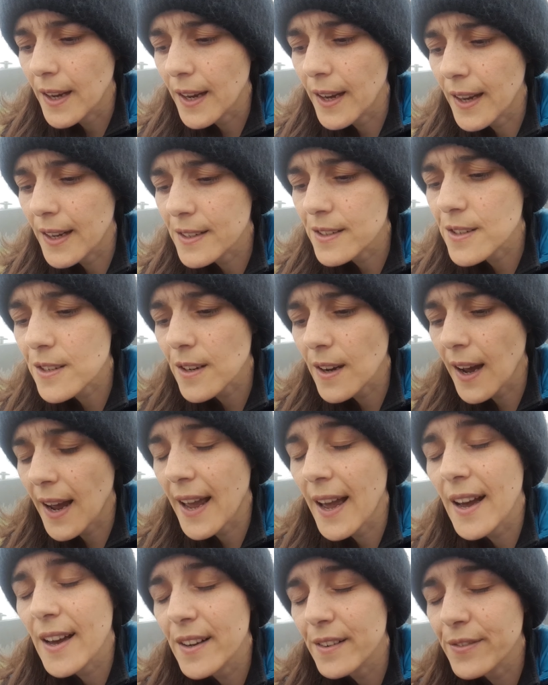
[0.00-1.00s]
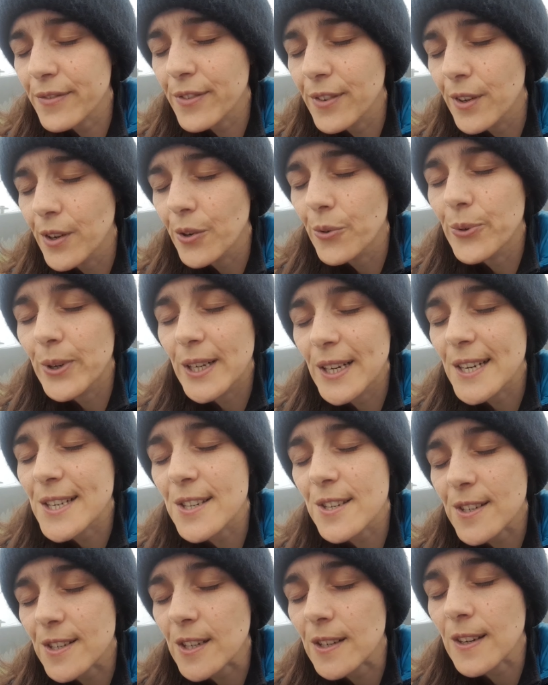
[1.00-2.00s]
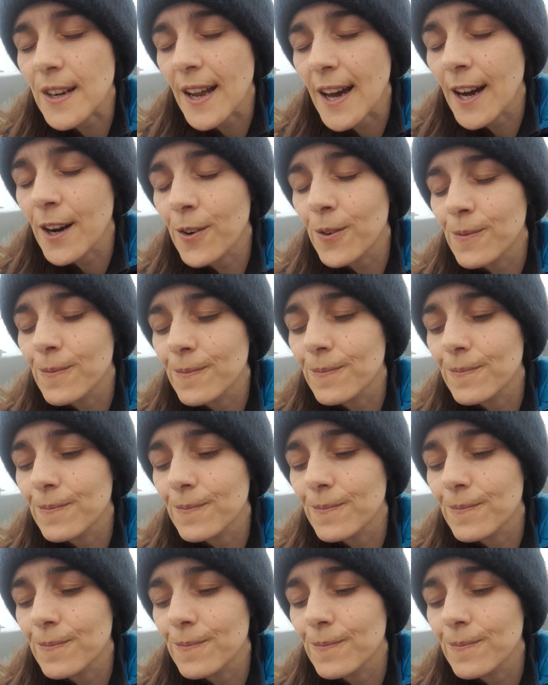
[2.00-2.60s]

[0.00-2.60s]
And I have released it now.